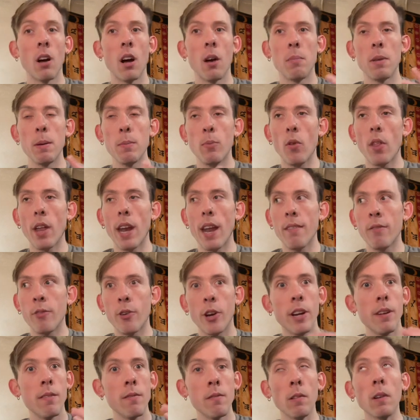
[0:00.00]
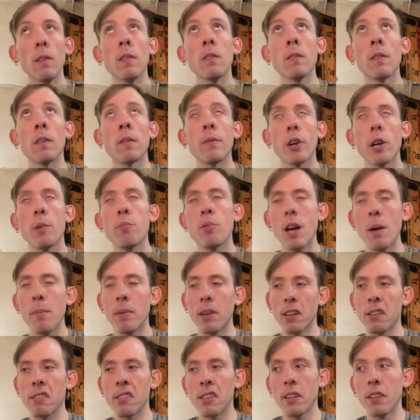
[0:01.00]
People that have very
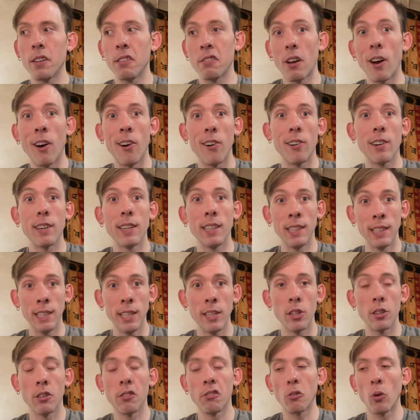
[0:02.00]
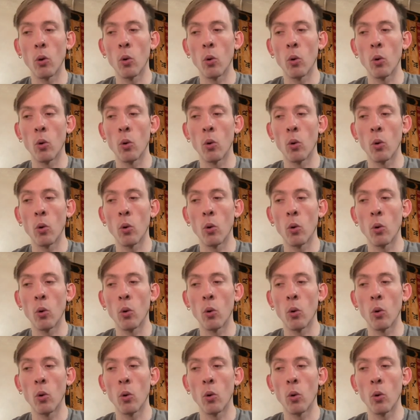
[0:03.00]
prominent suns are leaders,